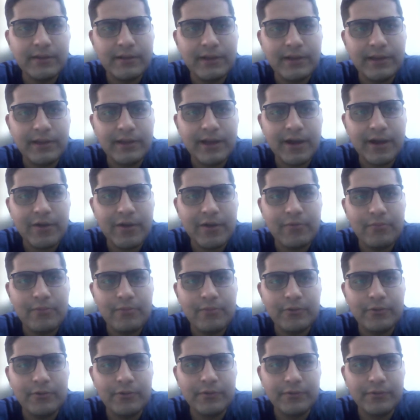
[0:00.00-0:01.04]
like how
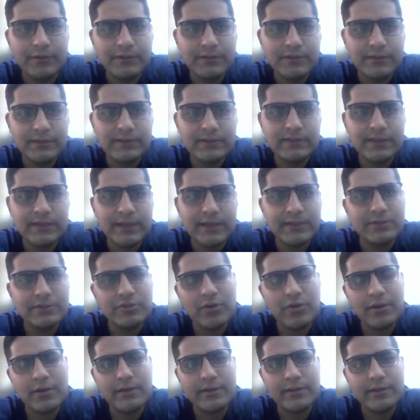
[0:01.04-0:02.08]
universities can
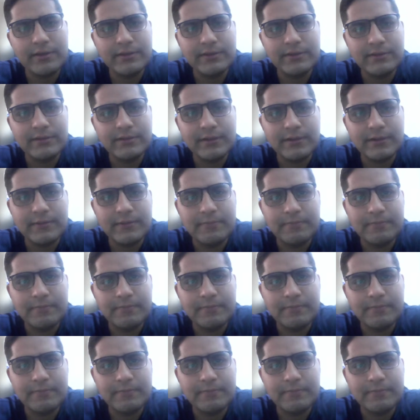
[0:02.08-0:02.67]
join this